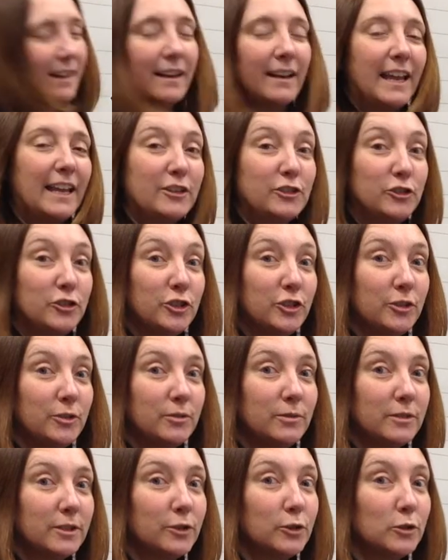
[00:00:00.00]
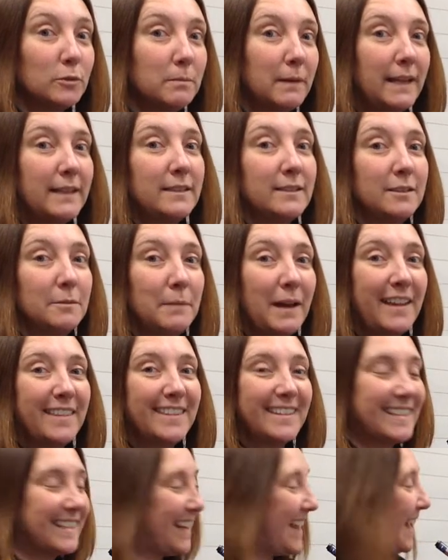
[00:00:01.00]
Let's choose a good mental
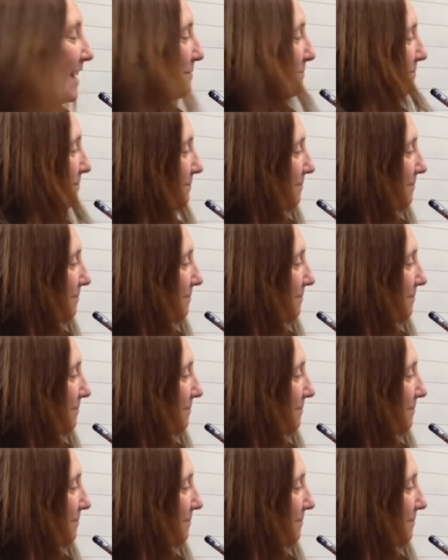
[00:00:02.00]
method again.